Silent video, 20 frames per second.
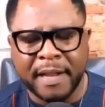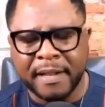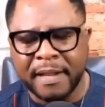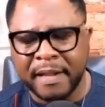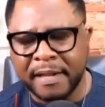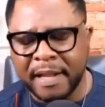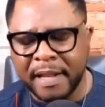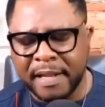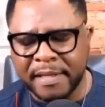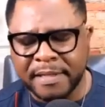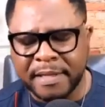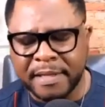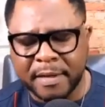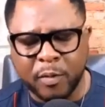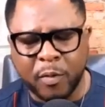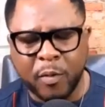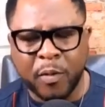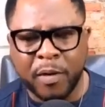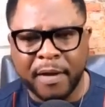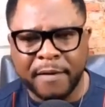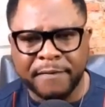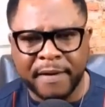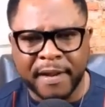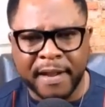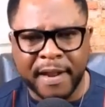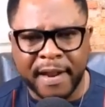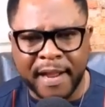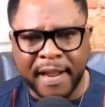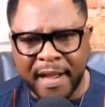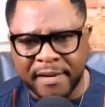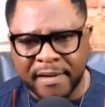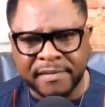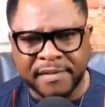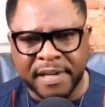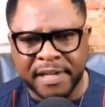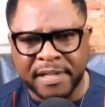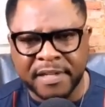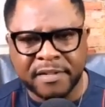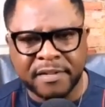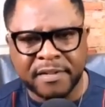I think there is an old African
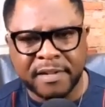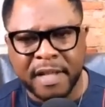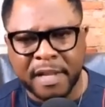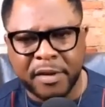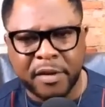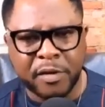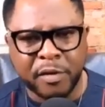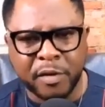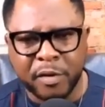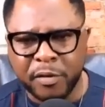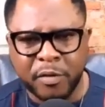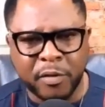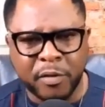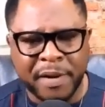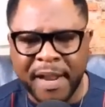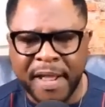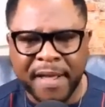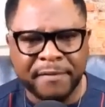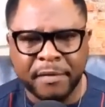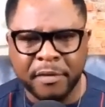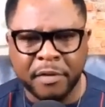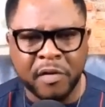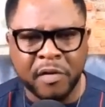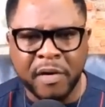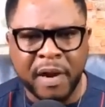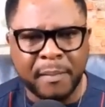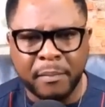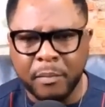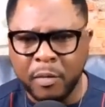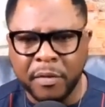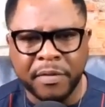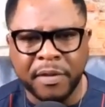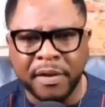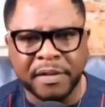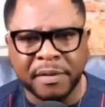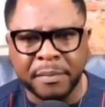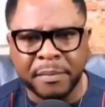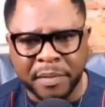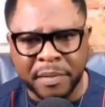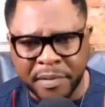adage that, you never cry more
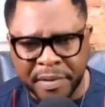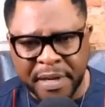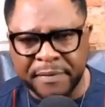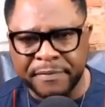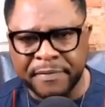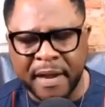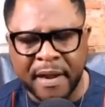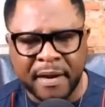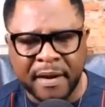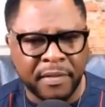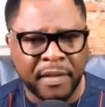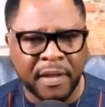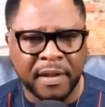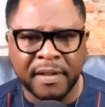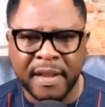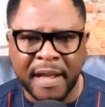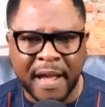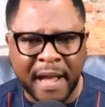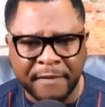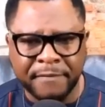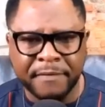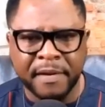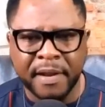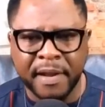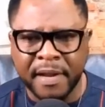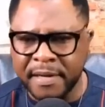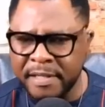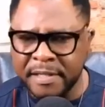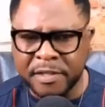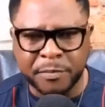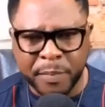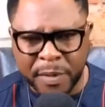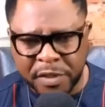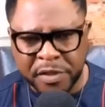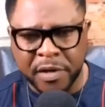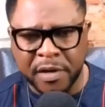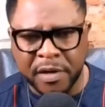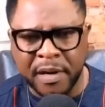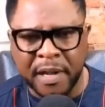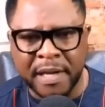than the bereaved. I think the African is
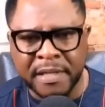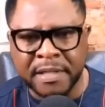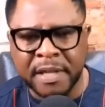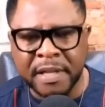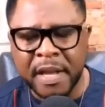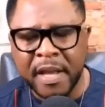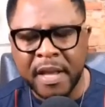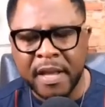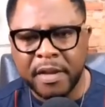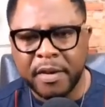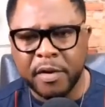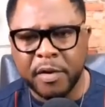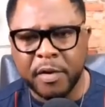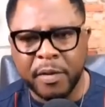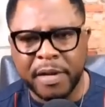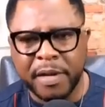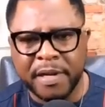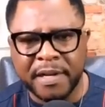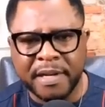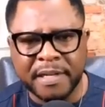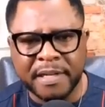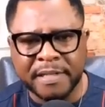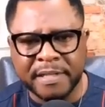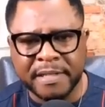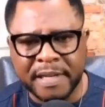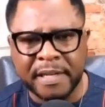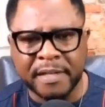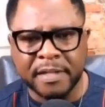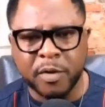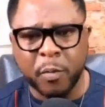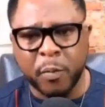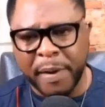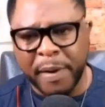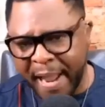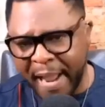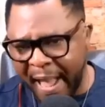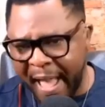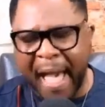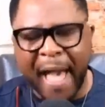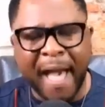specialized, in this sense. We
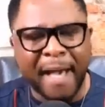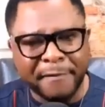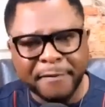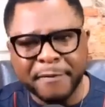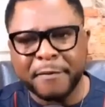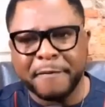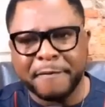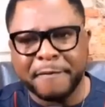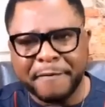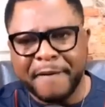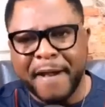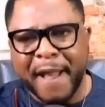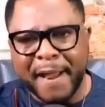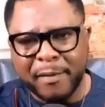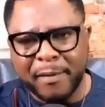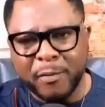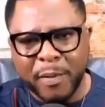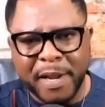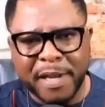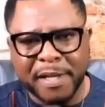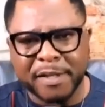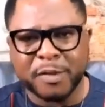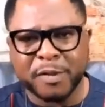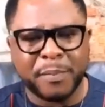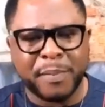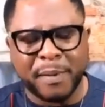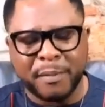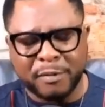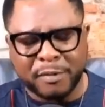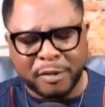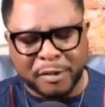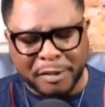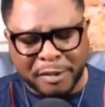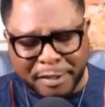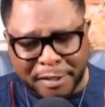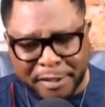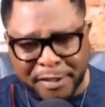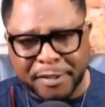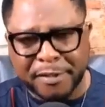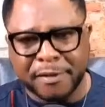have to find ways to be able to
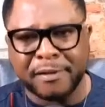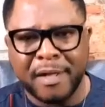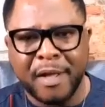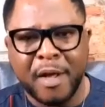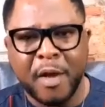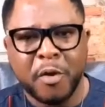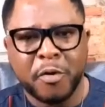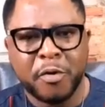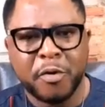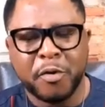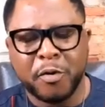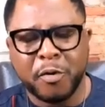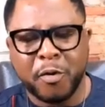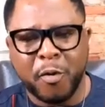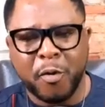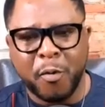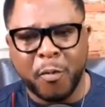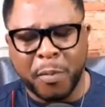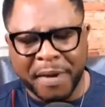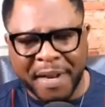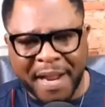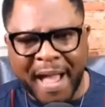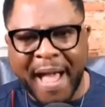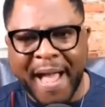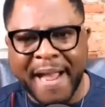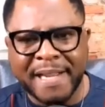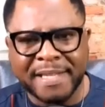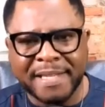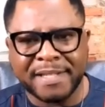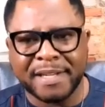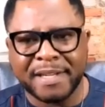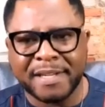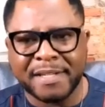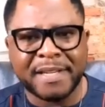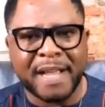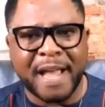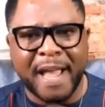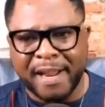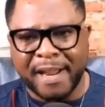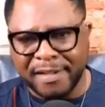deal, with
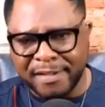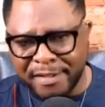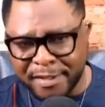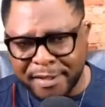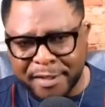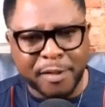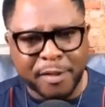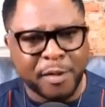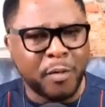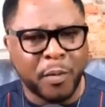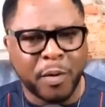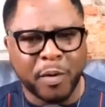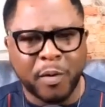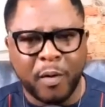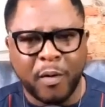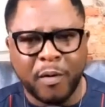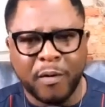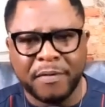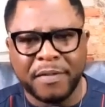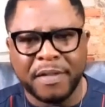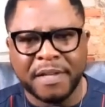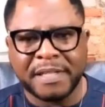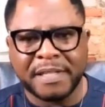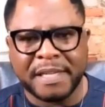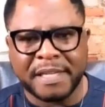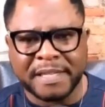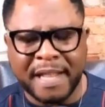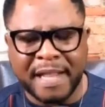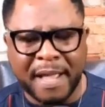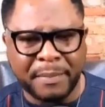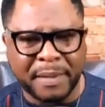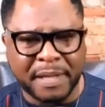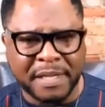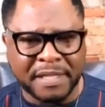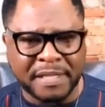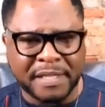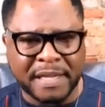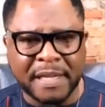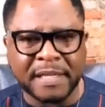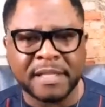ISIS and deal with all these Islamic
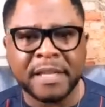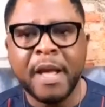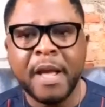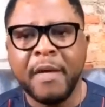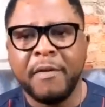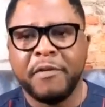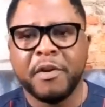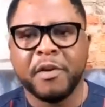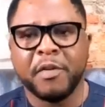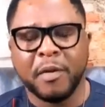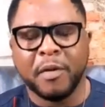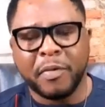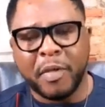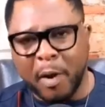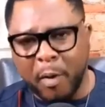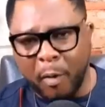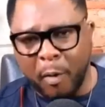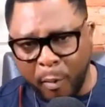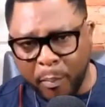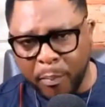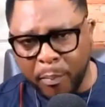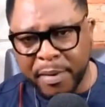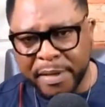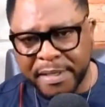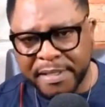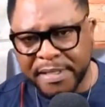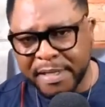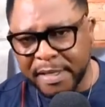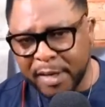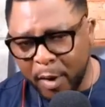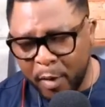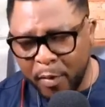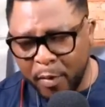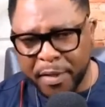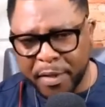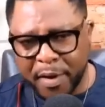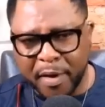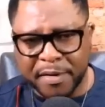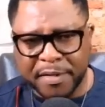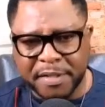states, that are operating on
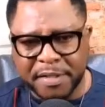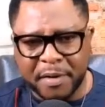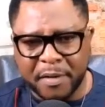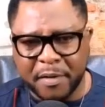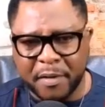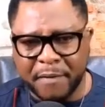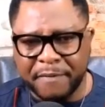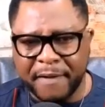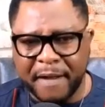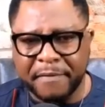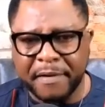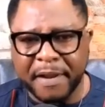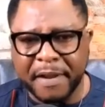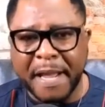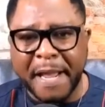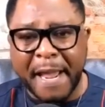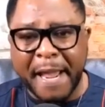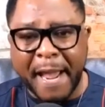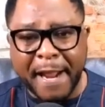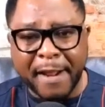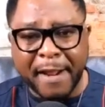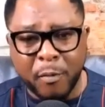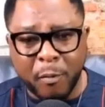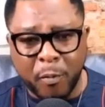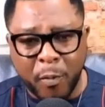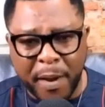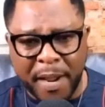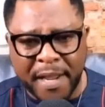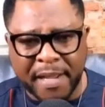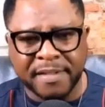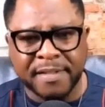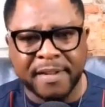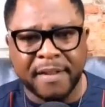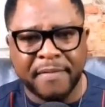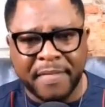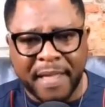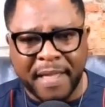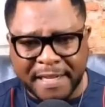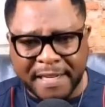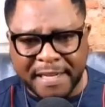the continent of Africa in ways
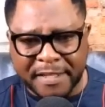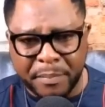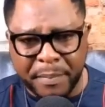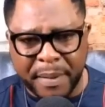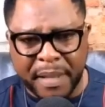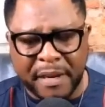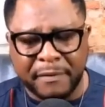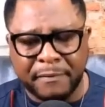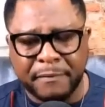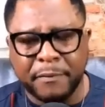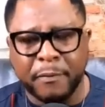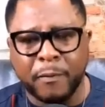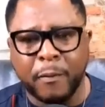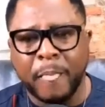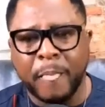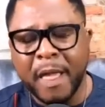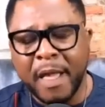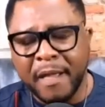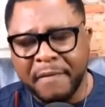that is meaningful.